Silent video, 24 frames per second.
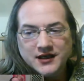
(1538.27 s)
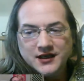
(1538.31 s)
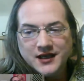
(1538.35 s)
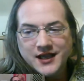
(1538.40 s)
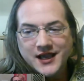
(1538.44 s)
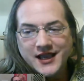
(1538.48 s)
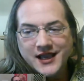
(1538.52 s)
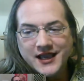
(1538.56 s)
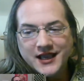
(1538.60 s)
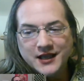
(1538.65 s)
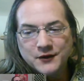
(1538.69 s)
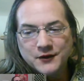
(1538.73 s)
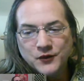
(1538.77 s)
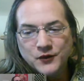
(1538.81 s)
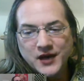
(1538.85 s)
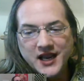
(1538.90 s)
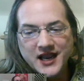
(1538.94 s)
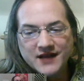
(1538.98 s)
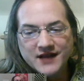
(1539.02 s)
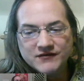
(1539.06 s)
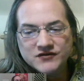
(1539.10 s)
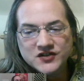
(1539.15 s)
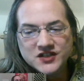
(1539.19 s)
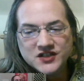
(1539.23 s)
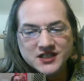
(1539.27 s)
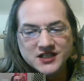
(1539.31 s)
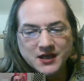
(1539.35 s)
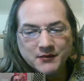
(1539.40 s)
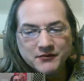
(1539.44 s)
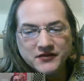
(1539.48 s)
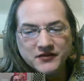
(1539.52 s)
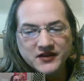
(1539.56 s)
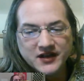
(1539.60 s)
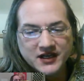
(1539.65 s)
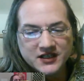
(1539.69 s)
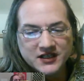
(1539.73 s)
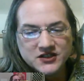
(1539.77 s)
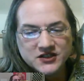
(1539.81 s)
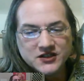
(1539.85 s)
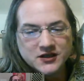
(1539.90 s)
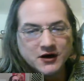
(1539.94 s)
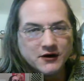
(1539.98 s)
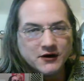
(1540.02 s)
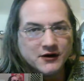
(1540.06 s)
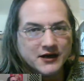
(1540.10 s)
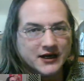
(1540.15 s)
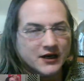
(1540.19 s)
and we have something starting